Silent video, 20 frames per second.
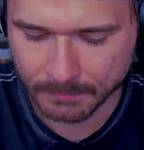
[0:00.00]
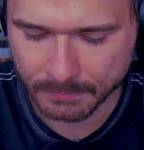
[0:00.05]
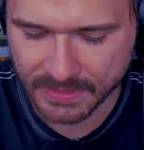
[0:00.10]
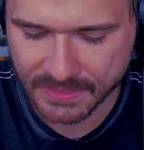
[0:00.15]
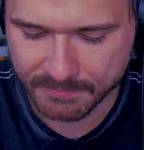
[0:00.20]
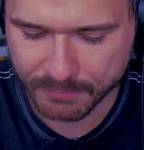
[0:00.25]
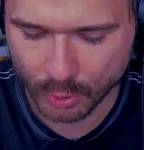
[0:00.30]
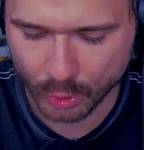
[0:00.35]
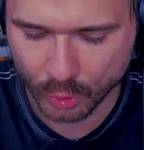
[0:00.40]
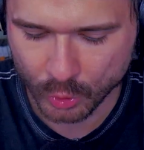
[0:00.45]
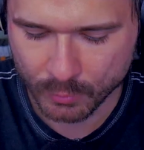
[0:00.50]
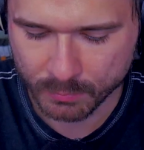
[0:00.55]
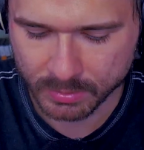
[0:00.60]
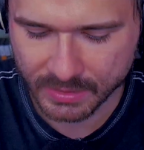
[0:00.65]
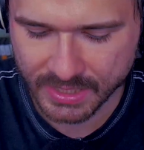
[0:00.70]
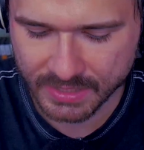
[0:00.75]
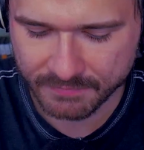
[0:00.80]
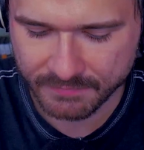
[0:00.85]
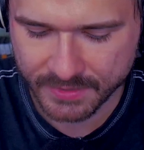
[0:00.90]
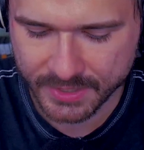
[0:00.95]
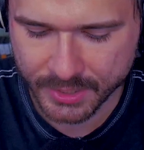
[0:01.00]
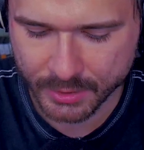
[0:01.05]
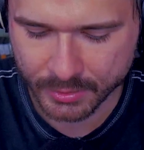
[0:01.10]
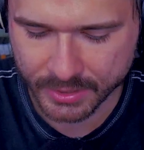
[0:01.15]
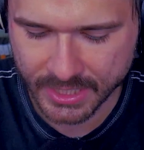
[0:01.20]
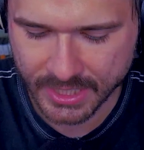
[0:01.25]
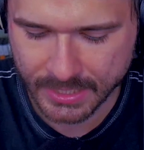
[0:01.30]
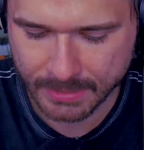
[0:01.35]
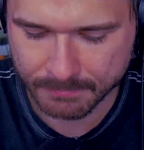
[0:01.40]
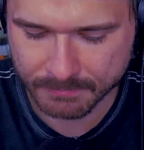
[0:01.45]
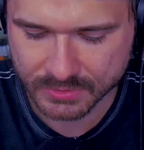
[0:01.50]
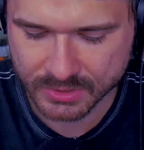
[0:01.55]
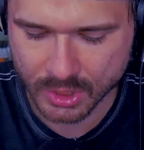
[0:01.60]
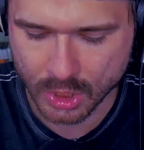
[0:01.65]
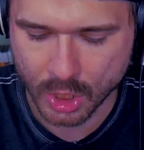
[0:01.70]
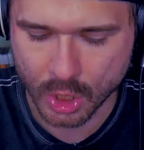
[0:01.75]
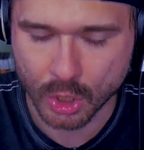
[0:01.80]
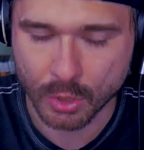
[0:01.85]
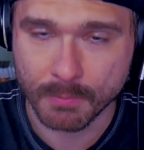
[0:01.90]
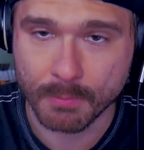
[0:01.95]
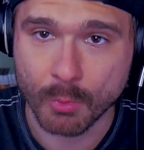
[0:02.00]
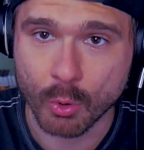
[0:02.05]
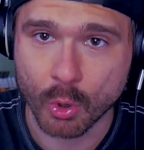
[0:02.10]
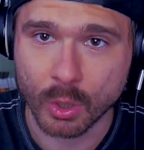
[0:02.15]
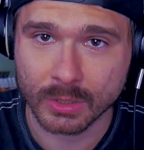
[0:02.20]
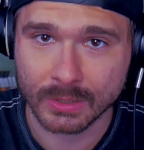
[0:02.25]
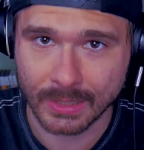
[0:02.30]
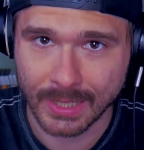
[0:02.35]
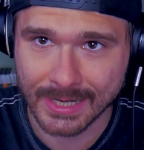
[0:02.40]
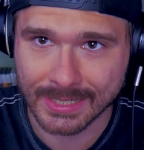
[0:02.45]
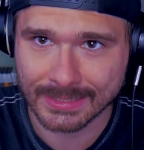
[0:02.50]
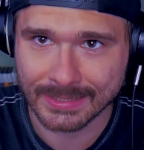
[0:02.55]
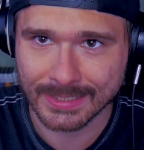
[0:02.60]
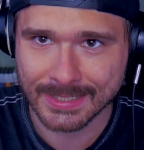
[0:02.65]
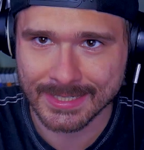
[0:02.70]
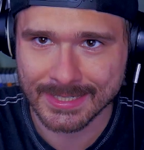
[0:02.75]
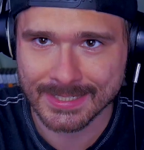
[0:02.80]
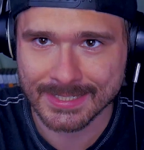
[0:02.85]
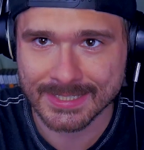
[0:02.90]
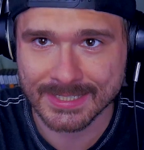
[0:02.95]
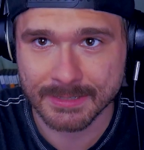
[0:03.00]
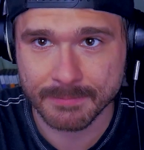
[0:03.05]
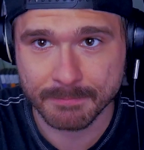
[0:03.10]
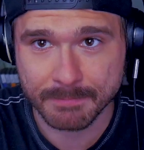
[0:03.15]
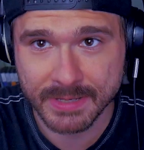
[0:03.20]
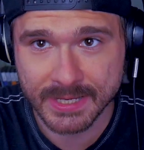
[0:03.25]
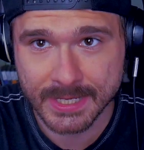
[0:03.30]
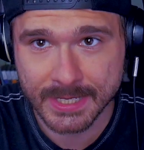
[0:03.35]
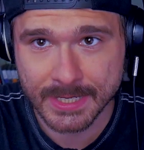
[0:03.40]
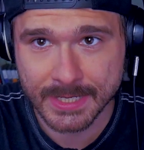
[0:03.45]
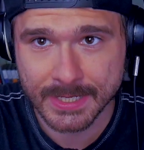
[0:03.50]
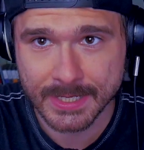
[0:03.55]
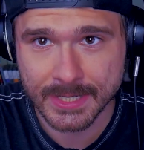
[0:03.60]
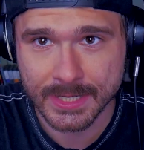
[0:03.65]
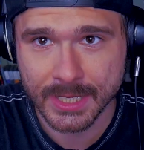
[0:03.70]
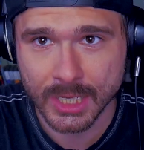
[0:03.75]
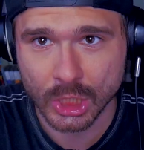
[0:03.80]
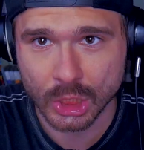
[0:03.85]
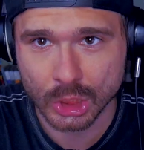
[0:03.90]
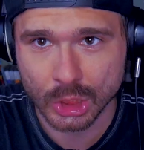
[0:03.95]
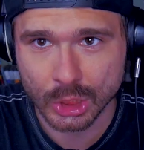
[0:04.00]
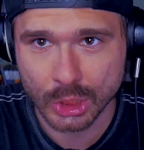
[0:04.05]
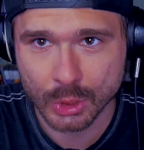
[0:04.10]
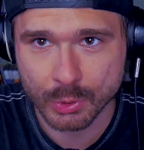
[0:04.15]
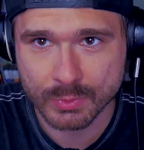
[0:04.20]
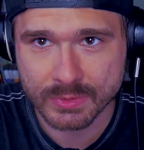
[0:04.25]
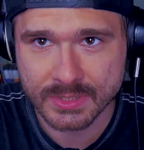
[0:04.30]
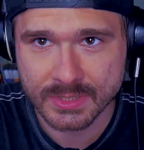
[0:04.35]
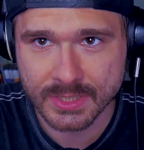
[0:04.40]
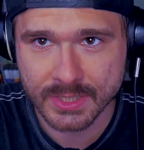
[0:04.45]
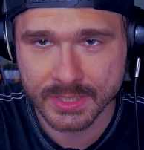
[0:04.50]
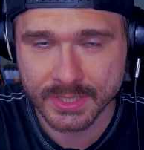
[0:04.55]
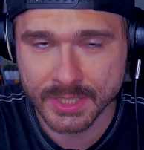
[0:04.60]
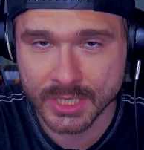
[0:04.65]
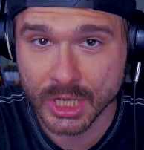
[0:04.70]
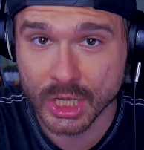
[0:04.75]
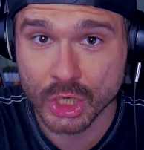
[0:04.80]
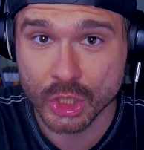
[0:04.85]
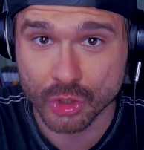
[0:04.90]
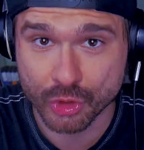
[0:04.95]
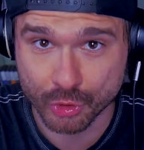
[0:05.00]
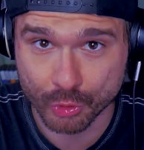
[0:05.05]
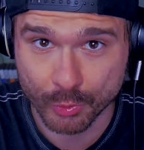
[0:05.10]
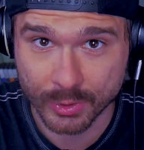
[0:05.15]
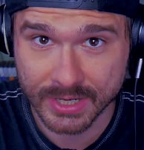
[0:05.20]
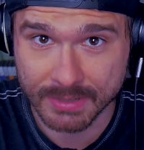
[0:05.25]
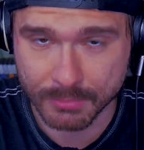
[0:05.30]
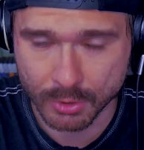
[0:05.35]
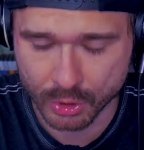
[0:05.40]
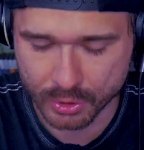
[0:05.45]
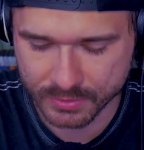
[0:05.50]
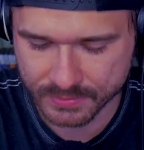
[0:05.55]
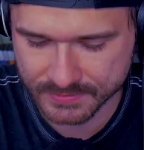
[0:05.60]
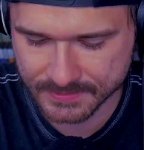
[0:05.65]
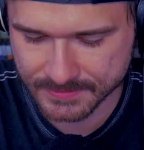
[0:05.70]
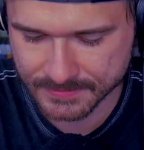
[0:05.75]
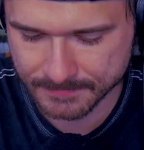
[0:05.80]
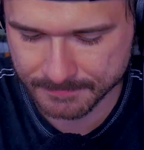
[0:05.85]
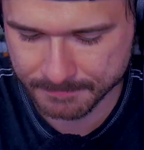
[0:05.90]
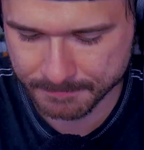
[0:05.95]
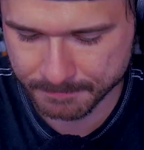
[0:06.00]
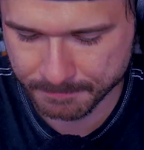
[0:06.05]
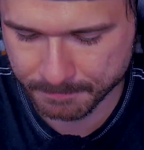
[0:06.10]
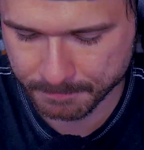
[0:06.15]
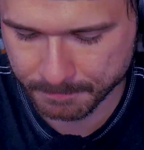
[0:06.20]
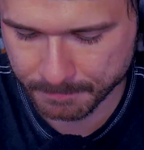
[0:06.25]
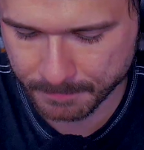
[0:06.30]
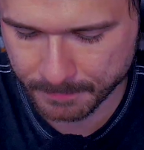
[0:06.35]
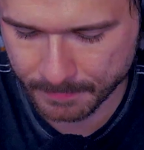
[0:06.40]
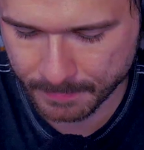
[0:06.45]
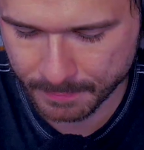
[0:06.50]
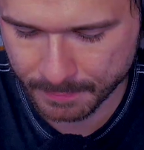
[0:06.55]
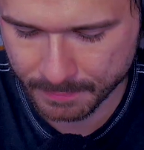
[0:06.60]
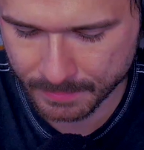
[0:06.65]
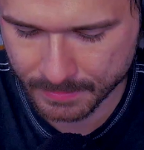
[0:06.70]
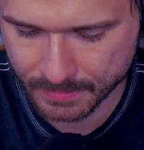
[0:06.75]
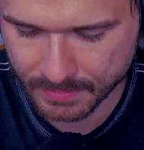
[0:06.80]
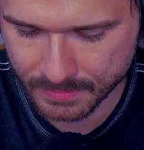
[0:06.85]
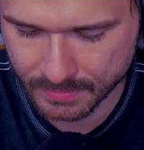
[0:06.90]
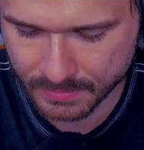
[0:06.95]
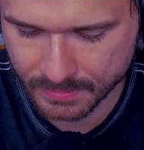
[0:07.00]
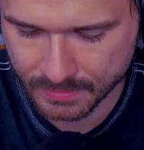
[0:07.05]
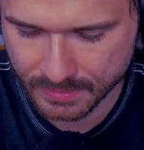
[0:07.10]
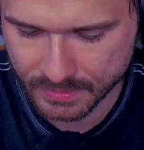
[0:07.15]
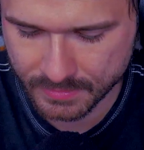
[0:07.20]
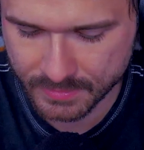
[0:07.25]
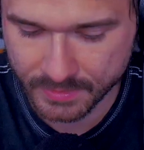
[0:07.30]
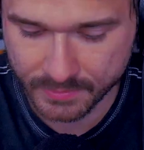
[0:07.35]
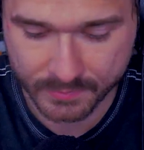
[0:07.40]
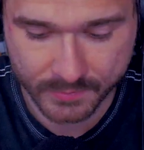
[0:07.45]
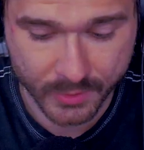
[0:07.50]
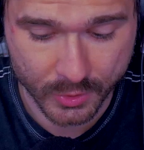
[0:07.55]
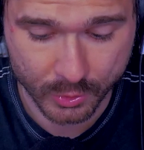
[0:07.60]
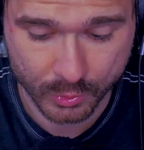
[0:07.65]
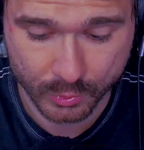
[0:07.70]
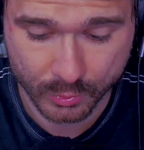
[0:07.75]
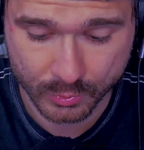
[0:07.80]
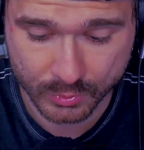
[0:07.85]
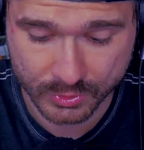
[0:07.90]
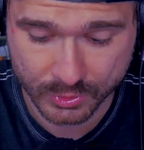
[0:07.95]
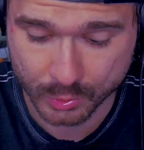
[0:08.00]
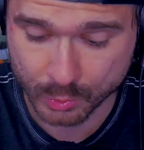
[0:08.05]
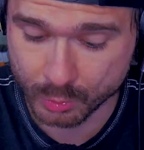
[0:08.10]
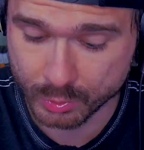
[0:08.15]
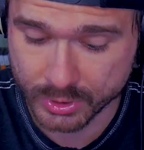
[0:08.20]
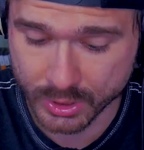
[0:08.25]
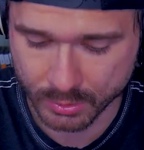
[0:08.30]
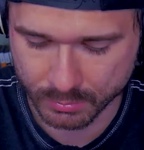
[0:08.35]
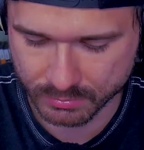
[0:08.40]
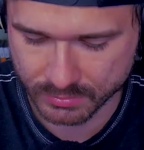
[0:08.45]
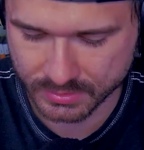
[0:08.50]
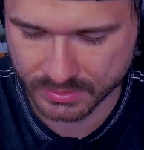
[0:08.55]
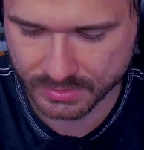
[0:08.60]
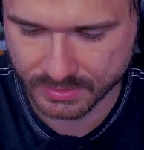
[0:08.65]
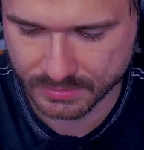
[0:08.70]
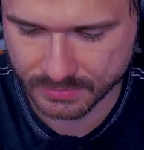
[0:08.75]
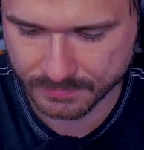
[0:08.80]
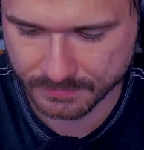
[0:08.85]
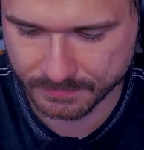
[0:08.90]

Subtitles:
People who play video games are more likely to be lucid dreamers than those who don't.